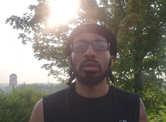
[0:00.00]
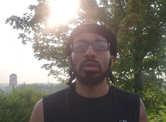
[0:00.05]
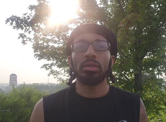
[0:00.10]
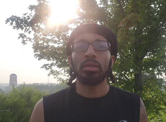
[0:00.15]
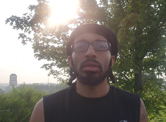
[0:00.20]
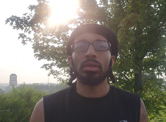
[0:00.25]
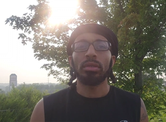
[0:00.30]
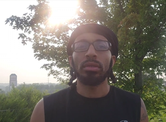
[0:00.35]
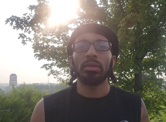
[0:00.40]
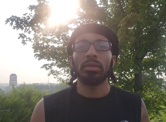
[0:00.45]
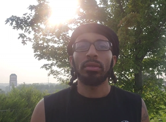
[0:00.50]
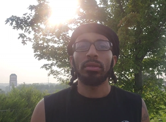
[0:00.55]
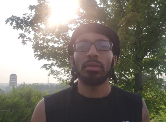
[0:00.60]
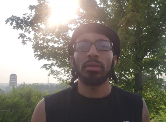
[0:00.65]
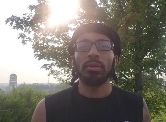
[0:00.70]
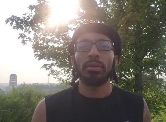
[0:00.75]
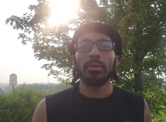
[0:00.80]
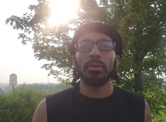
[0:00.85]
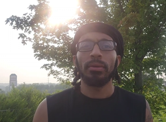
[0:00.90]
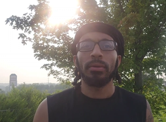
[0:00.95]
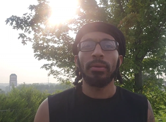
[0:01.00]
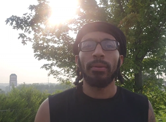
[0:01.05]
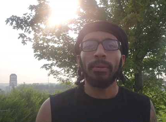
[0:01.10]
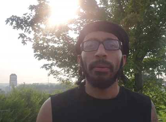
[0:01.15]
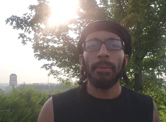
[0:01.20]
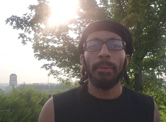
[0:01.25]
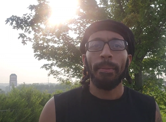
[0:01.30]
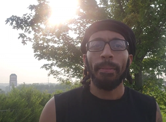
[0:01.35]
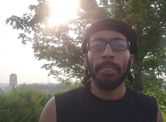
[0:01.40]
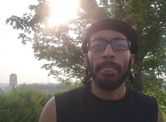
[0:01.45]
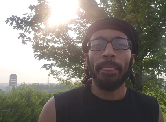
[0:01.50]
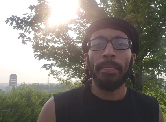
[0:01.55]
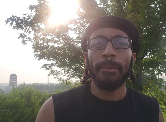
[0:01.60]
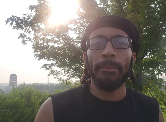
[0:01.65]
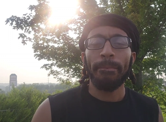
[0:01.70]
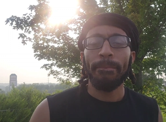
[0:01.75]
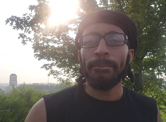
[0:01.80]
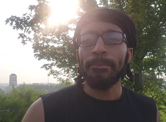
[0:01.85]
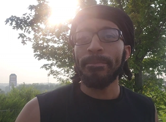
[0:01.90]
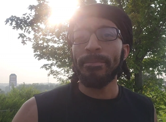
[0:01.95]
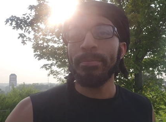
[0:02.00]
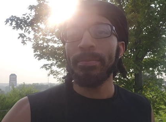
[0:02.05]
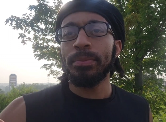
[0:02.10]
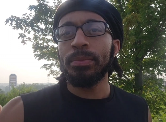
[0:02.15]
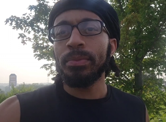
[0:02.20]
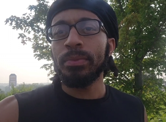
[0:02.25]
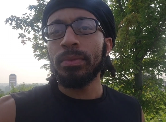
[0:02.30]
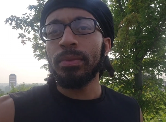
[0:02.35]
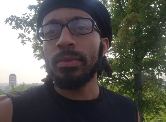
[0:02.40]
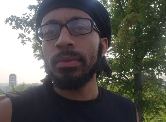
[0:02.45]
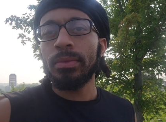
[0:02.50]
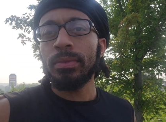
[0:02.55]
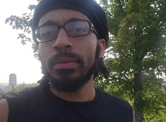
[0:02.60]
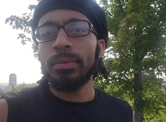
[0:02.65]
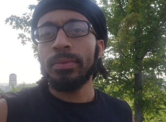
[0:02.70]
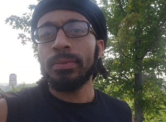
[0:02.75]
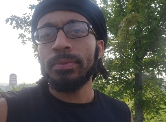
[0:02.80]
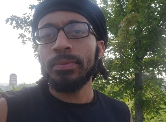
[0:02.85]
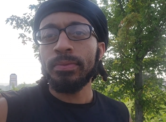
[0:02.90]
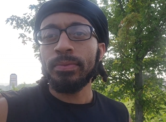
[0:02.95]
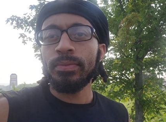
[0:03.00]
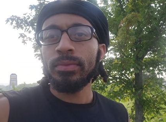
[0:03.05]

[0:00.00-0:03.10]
Nobody speaks.